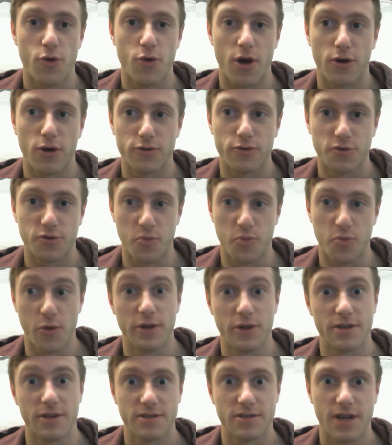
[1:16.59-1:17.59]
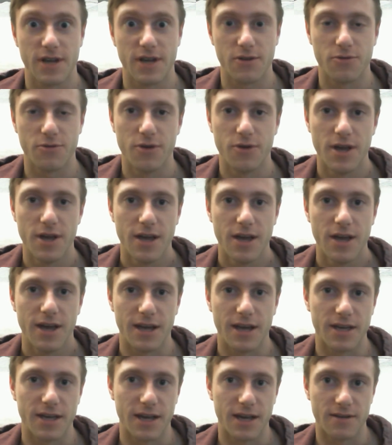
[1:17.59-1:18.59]
are supporting this channel
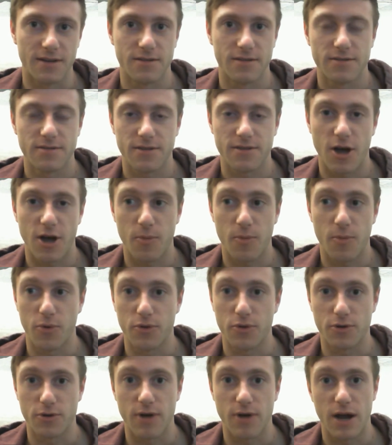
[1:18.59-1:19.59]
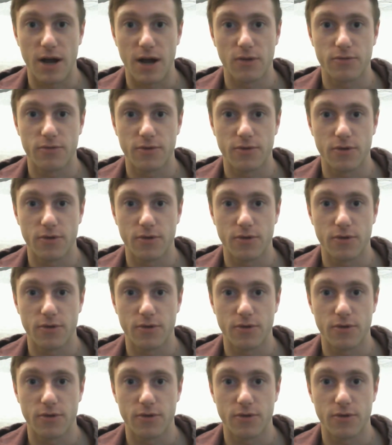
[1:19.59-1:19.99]
and getting us up on the ground.